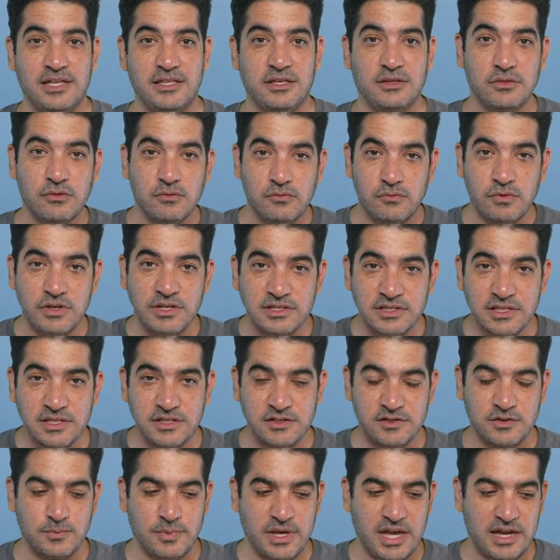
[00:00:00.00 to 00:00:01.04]
And the reason
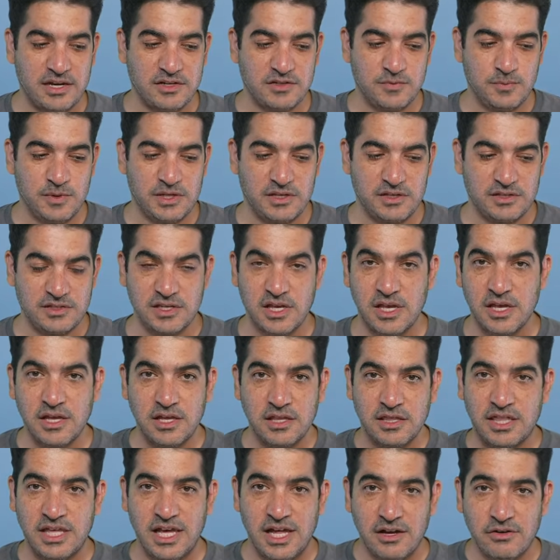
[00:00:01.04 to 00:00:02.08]
it's bad is because
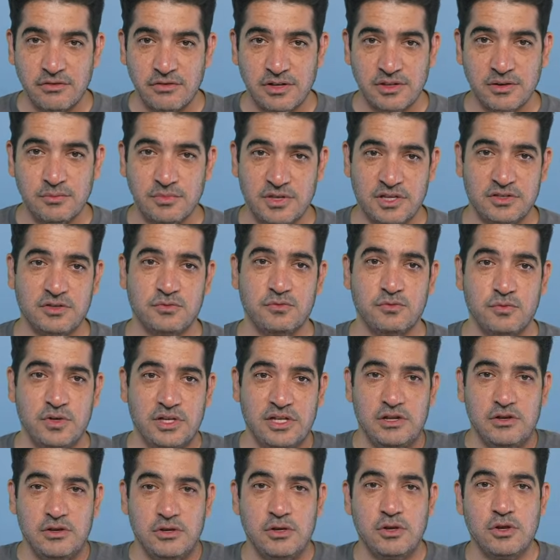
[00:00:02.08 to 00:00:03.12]
the algorithm doesn't
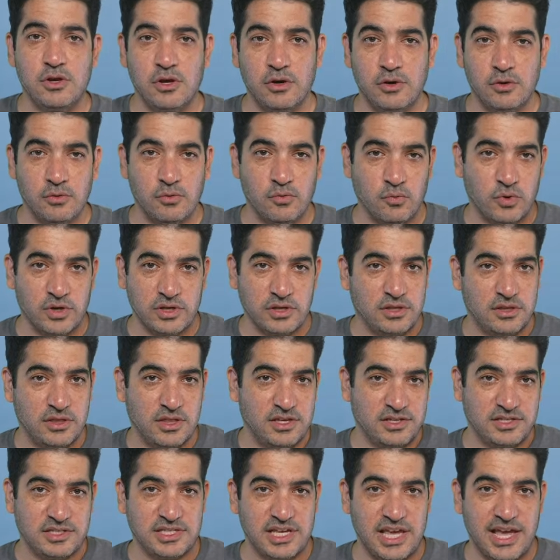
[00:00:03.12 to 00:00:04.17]
really know what
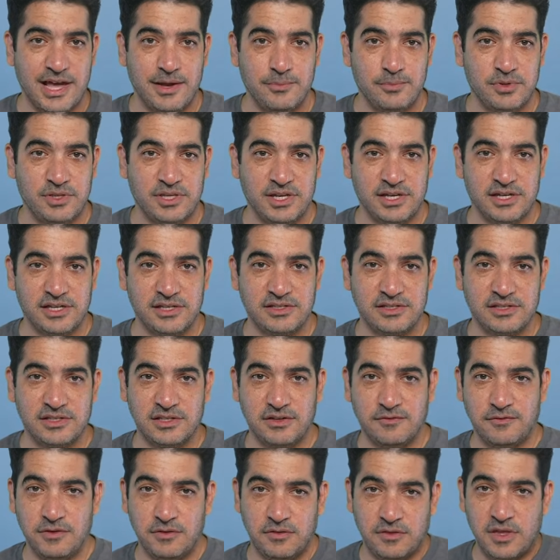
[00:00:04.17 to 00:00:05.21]
this app does,
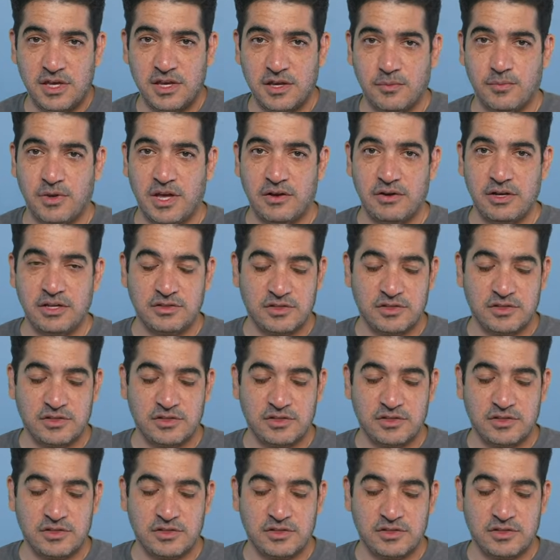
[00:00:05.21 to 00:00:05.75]
if you think about it.